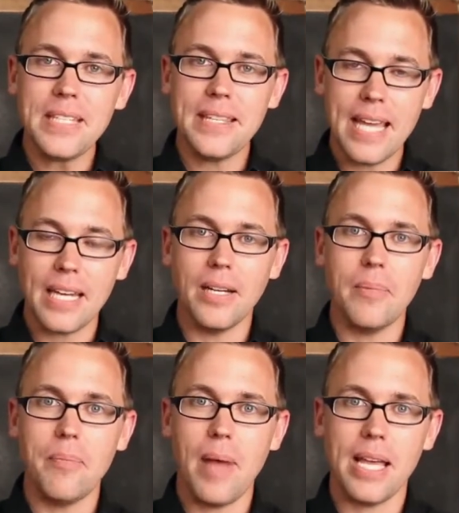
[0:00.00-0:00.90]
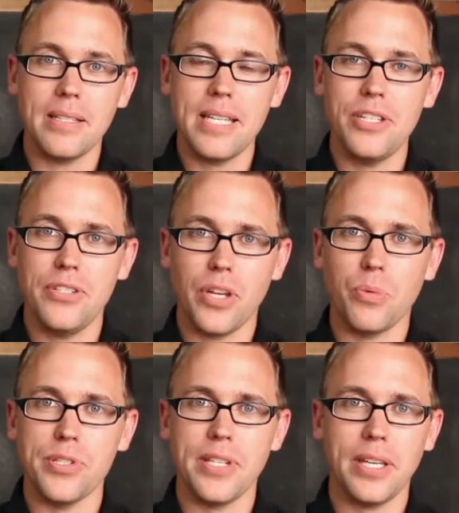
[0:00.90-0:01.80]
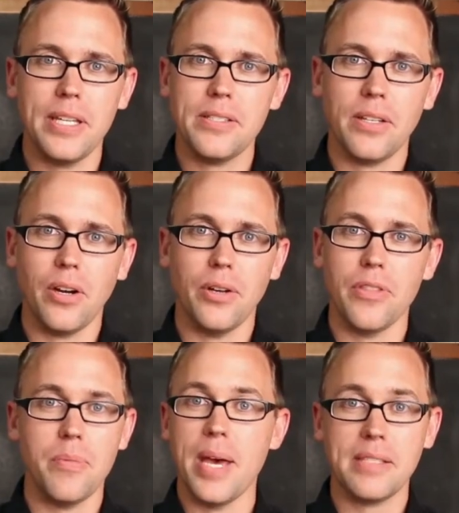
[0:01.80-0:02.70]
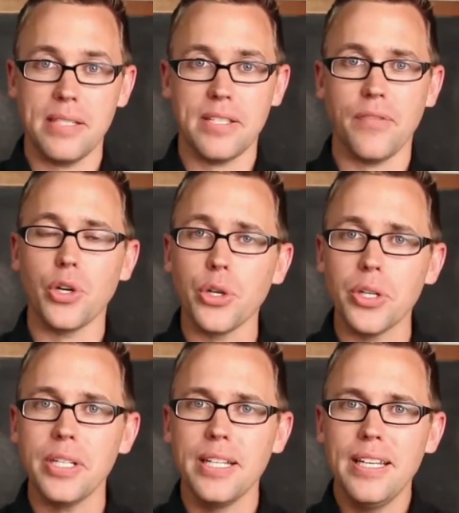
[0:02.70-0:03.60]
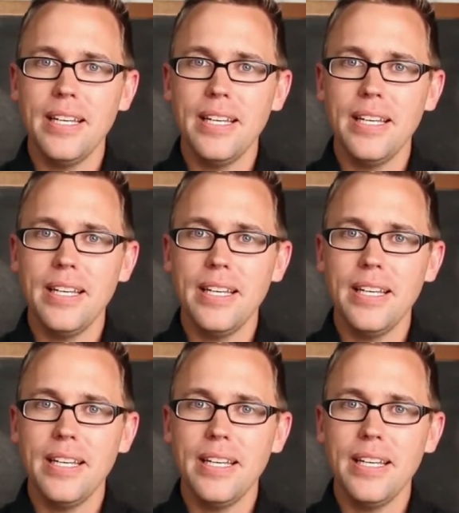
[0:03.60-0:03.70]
that my teachings on resilience are the best he's ever heard.